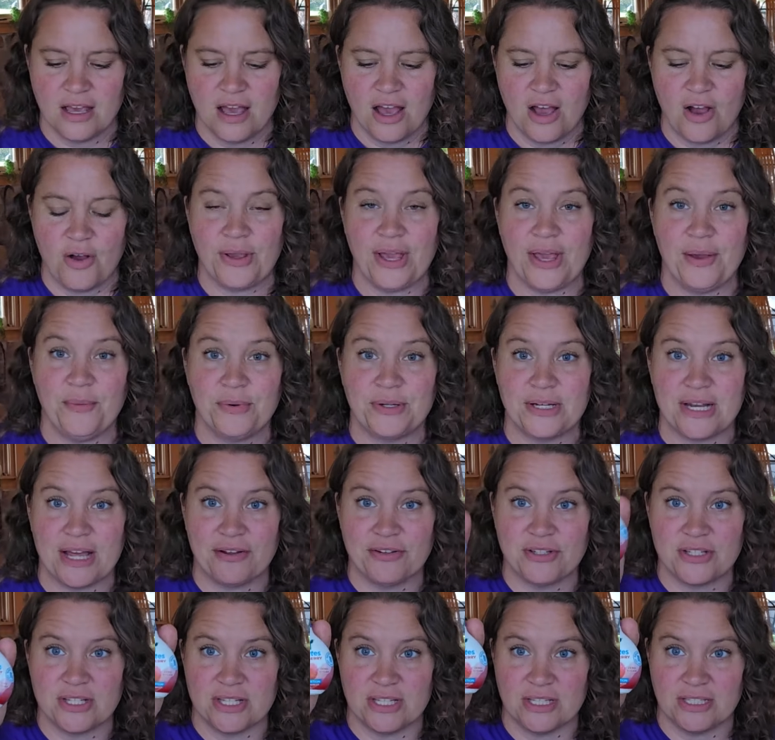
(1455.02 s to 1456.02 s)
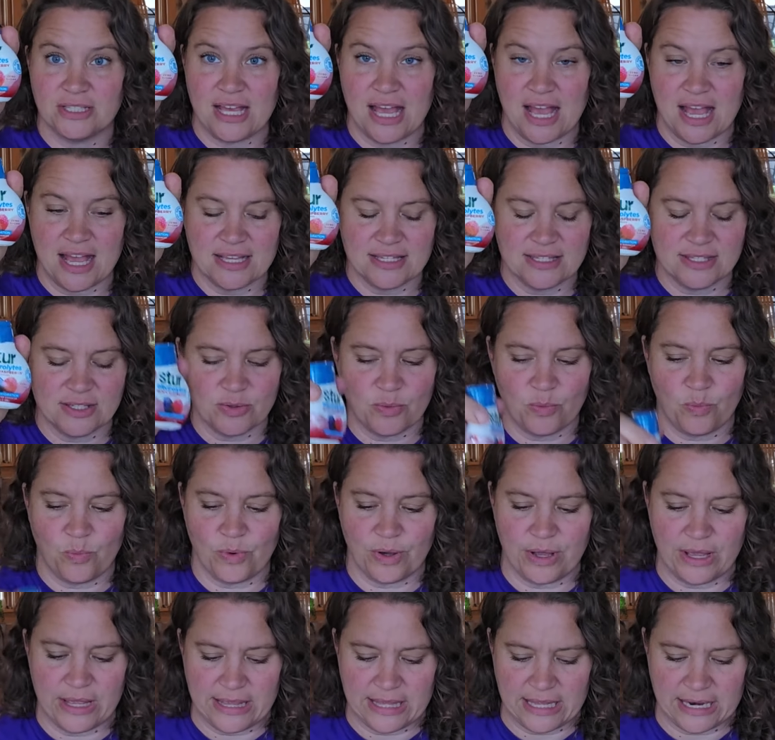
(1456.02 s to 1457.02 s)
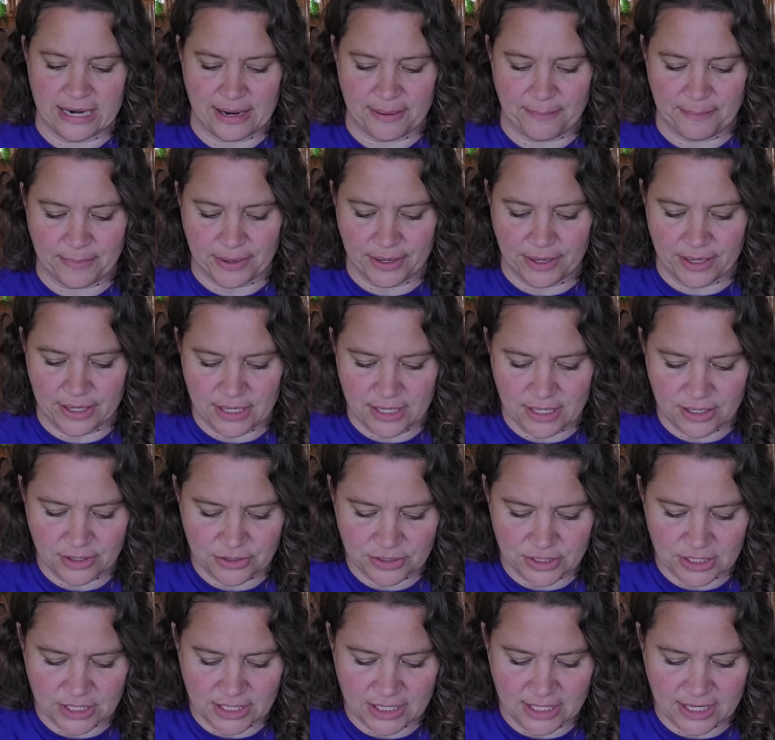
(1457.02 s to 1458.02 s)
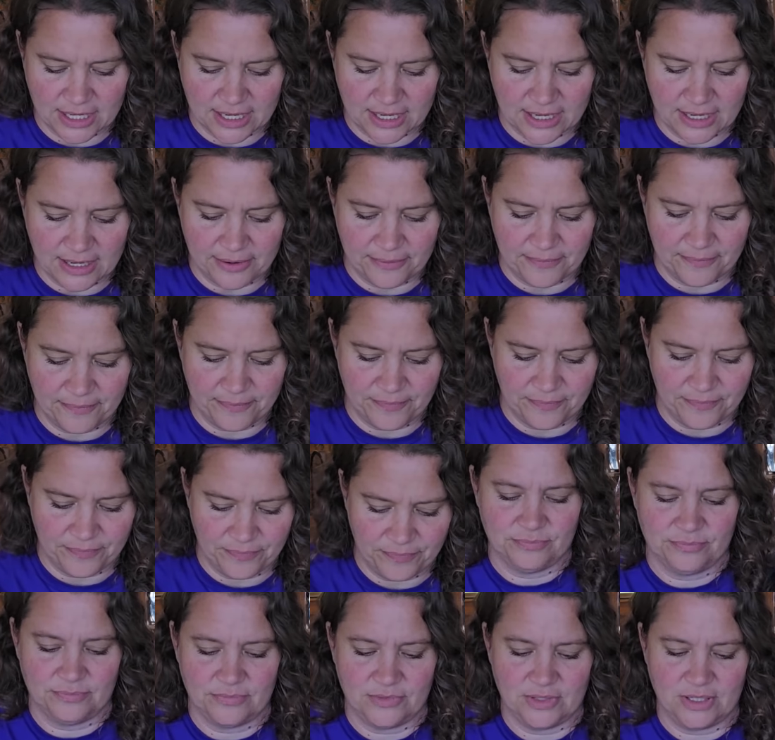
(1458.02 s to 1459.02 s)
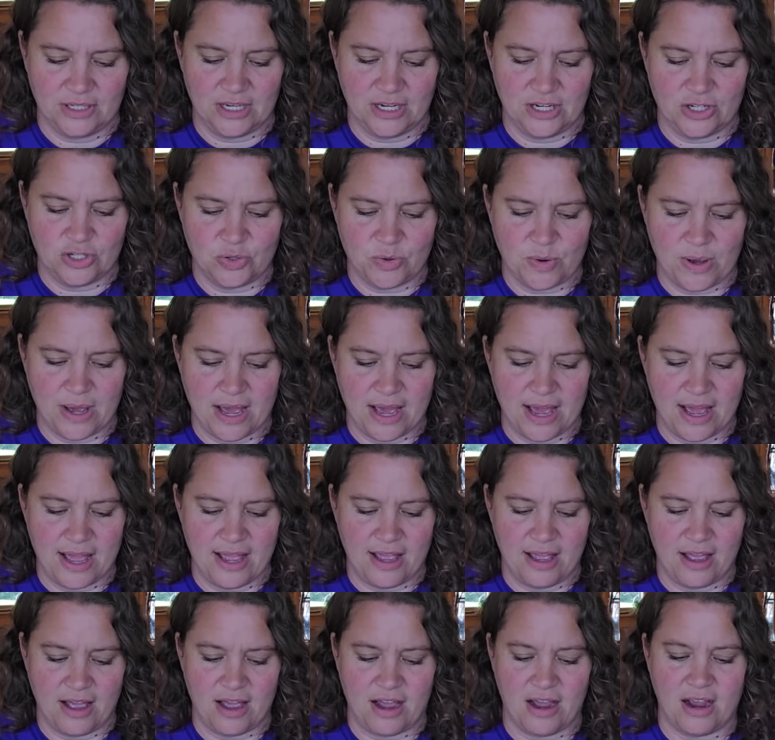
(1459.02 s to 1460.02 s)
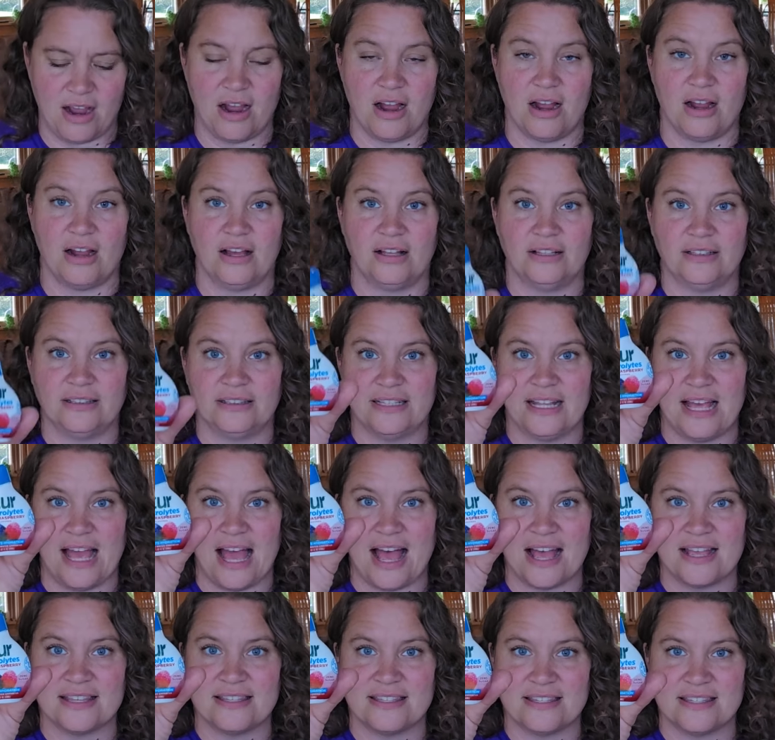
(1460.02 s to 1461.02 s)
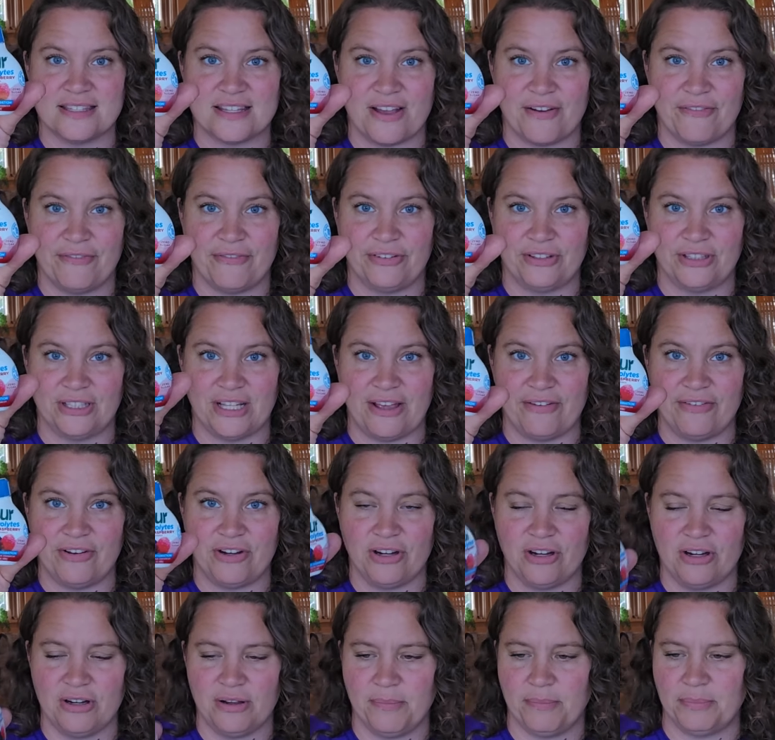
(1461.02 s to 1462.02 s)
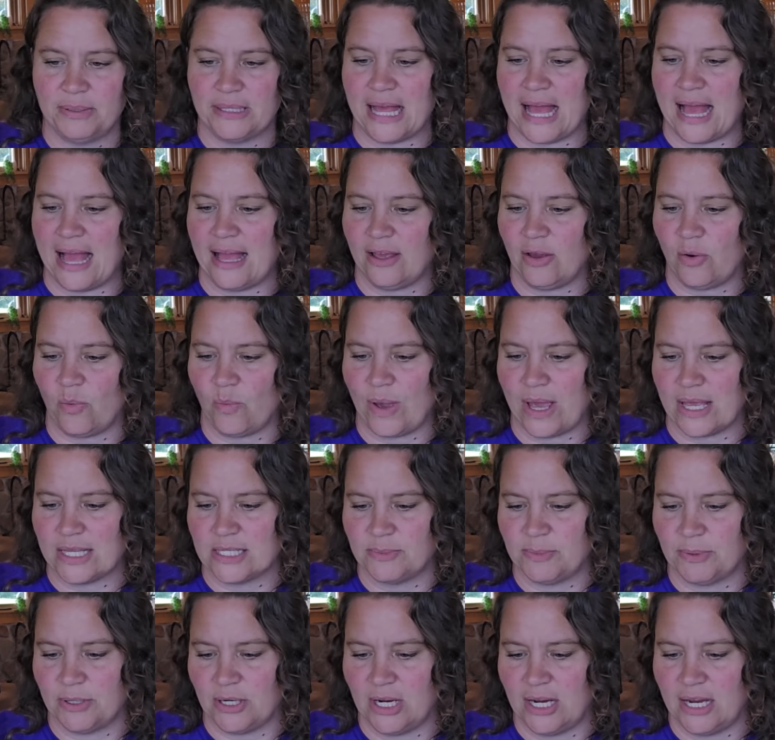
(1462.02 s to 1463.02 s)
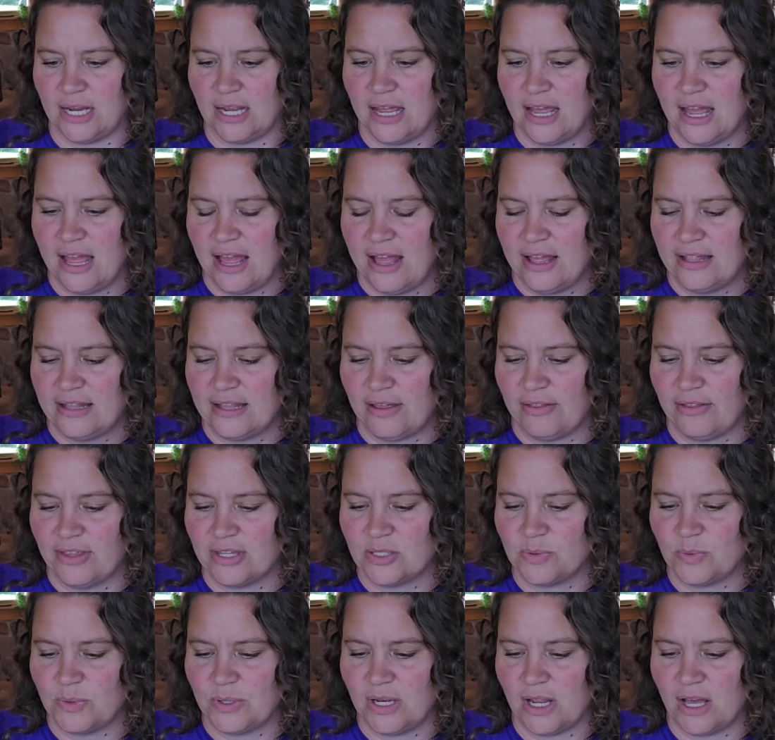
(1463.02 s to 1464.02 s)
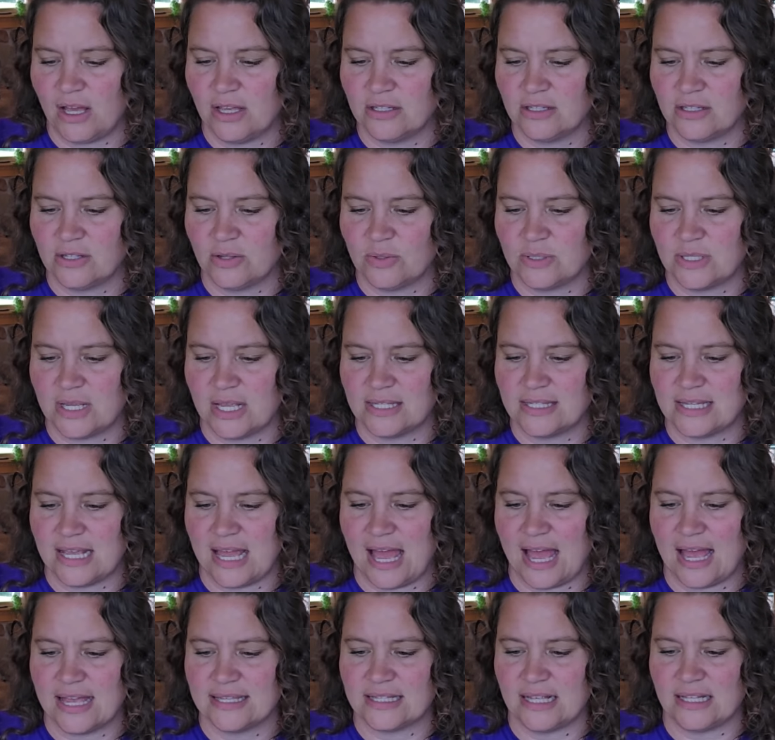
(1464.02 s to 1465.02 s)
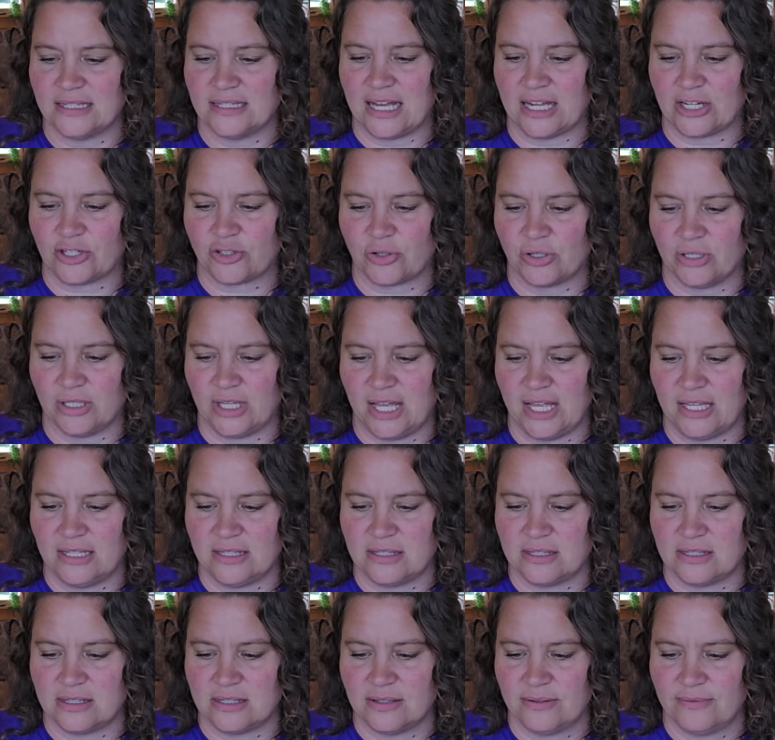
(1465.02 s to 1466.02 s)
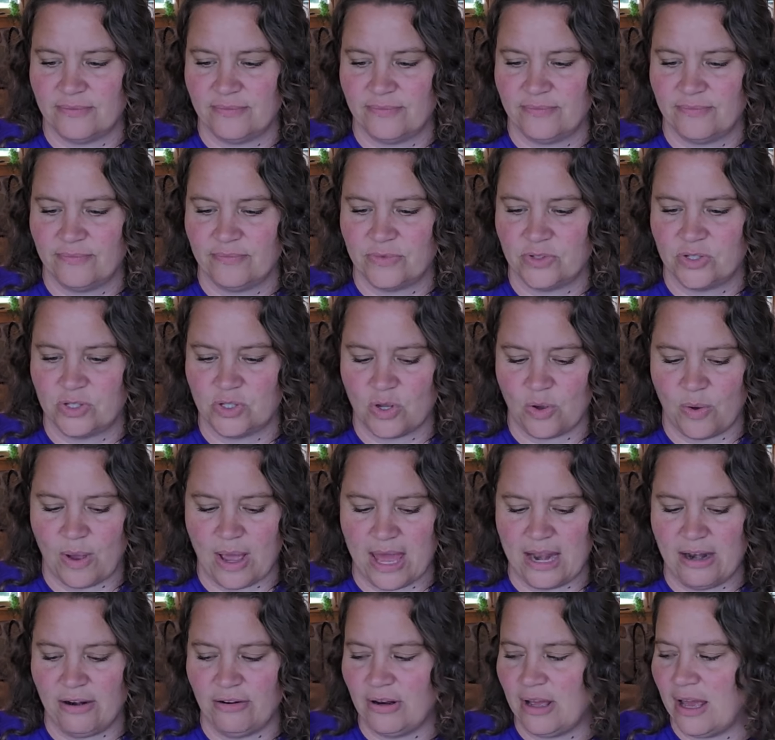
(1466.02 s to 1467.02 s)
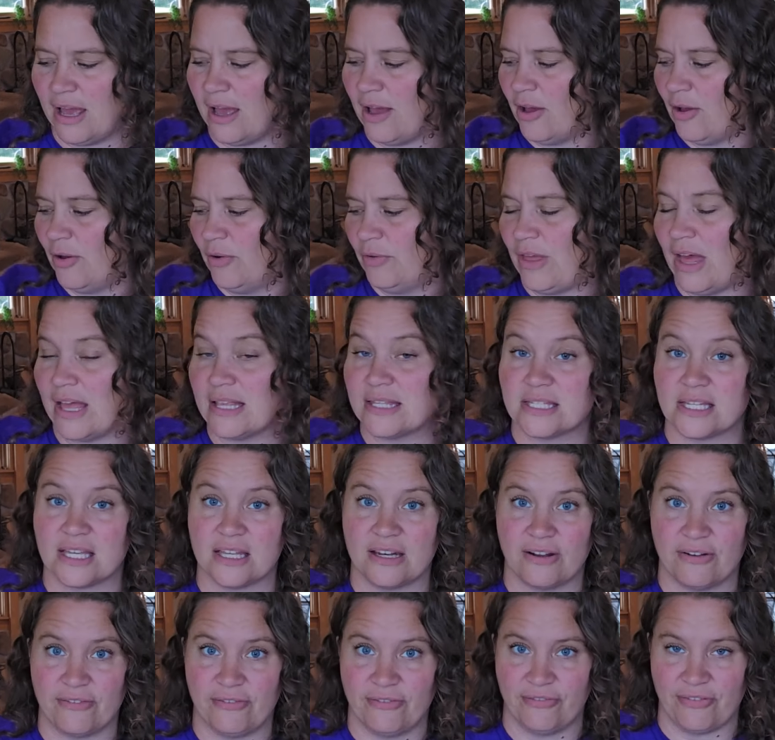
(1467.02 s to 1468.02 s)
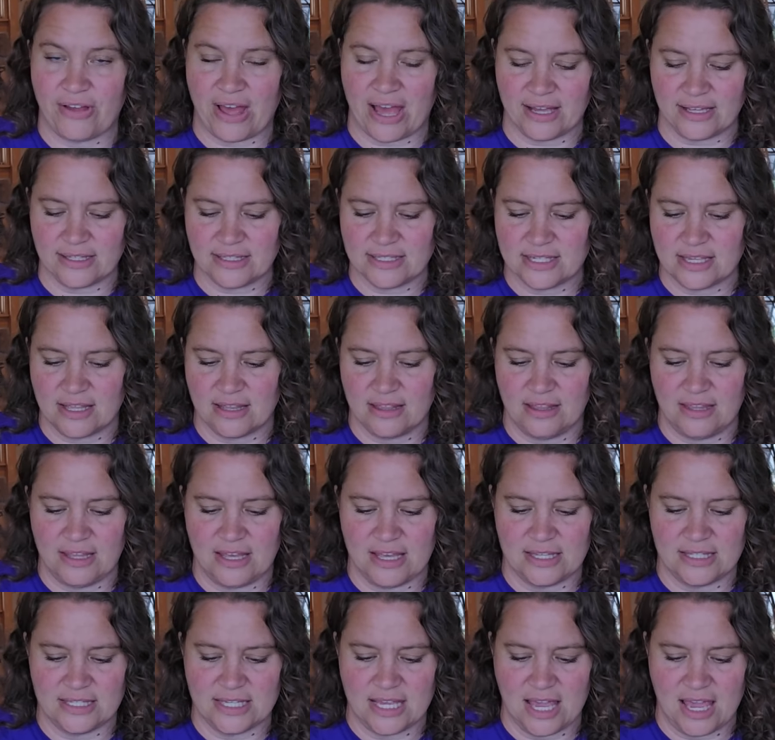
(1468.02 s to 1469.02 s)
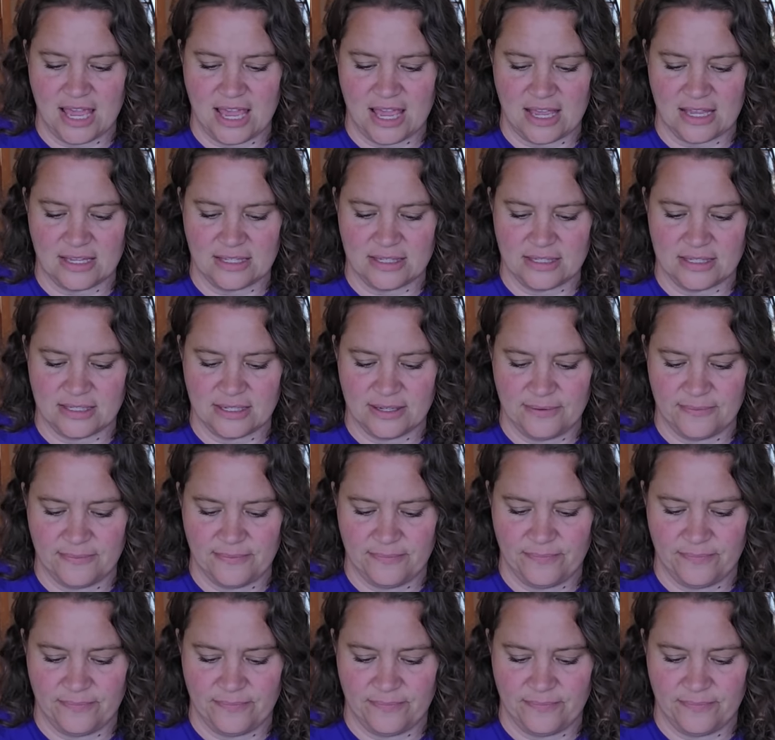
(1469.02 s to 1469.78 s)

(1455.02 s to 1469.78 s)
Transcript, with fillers: Okay, we're down to the last one that I bought here today. I'm gonna try our last flavor, black raspberry. Now this one also says it has electrolytes. So I don't know how that's gonna affect the taste.